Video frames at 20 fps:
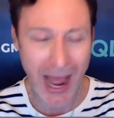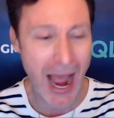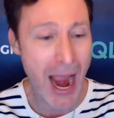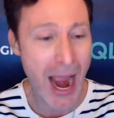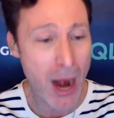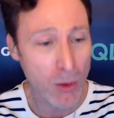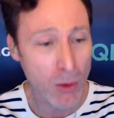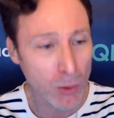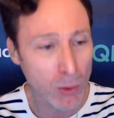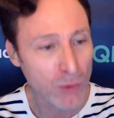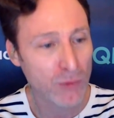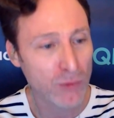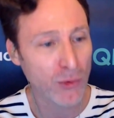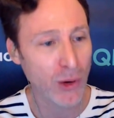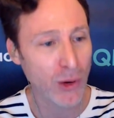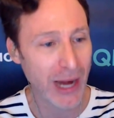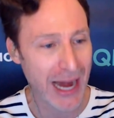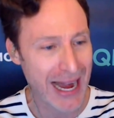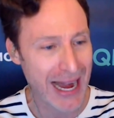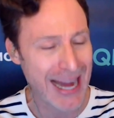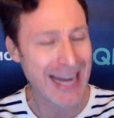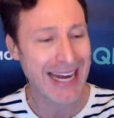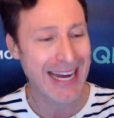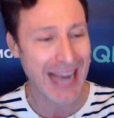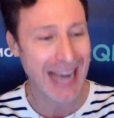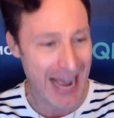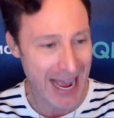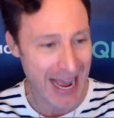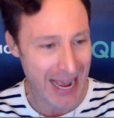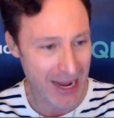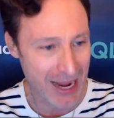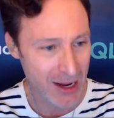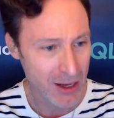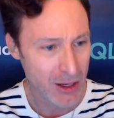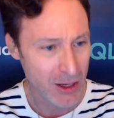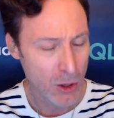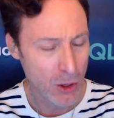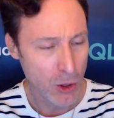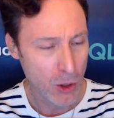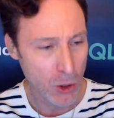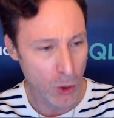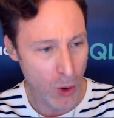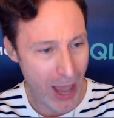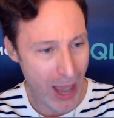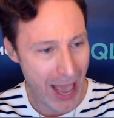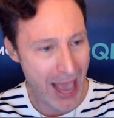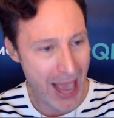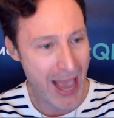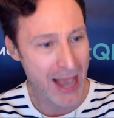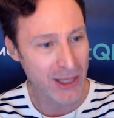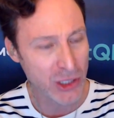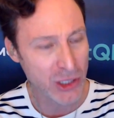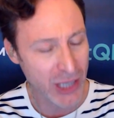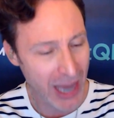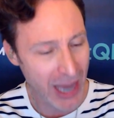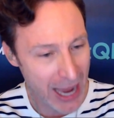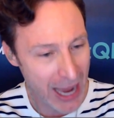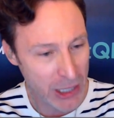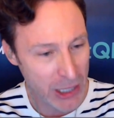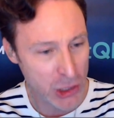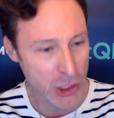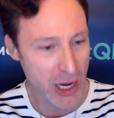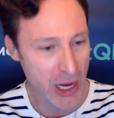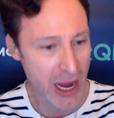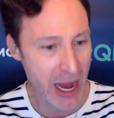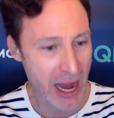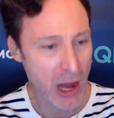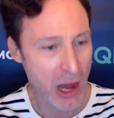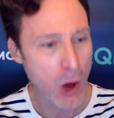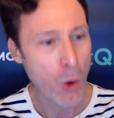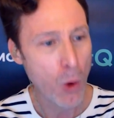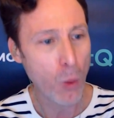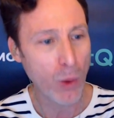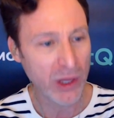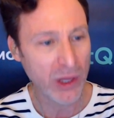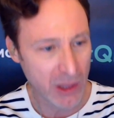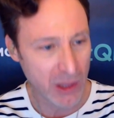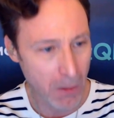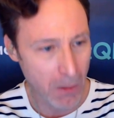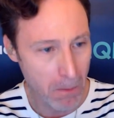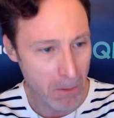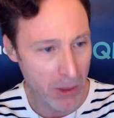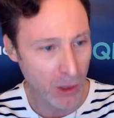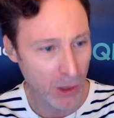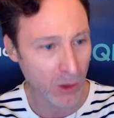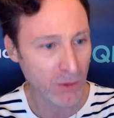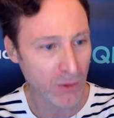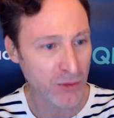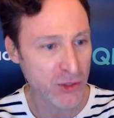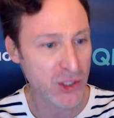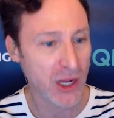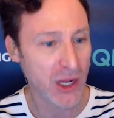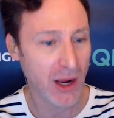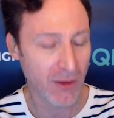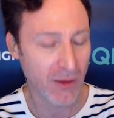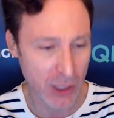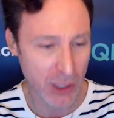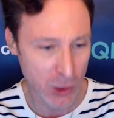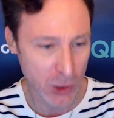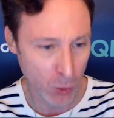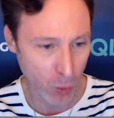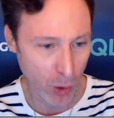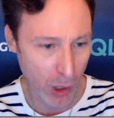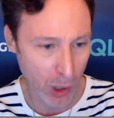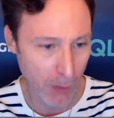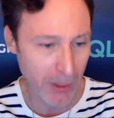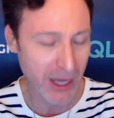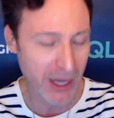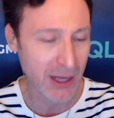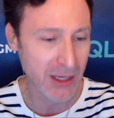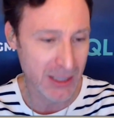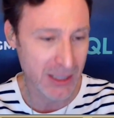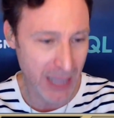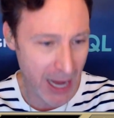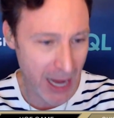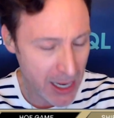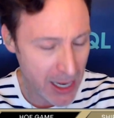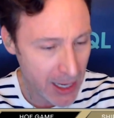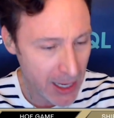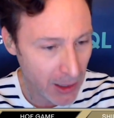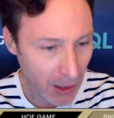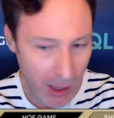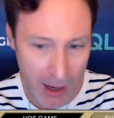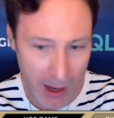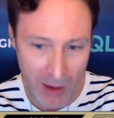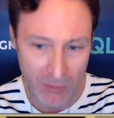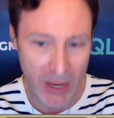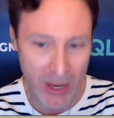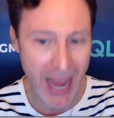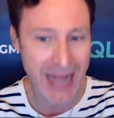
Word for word: I root for any guy who has cachet with the MILFs of this world, because they need love,